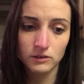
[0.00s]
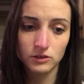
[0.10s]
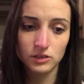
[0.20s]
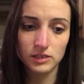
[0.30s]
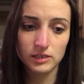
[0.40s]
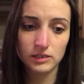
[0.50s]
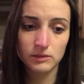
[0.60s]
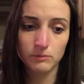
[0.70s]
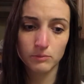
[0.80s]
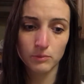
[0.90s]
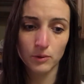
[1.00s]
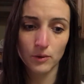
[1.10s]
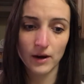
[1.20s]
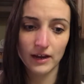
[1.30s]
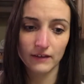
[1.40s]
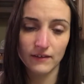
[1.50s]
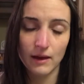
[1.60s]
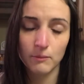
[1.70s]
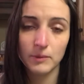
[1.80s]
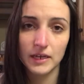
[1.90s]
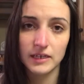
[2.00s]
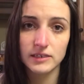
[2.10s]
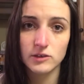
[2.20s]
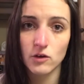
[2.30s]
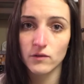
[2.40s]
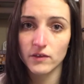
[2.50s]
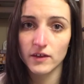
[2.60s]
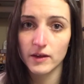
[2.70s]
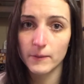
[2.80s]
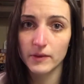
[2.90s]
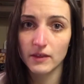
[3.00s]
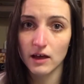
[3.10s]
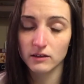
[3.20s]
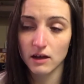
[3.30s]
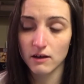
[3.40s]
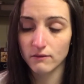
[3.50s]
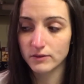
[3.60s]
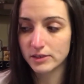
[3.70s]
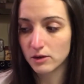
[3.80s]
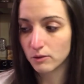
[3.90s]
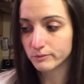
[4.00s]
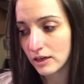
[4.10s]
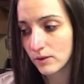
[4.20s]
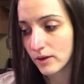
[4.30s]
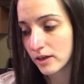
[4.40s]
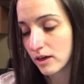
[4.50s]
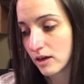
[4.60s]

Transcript: just praying that peace over them and that love. So anyway,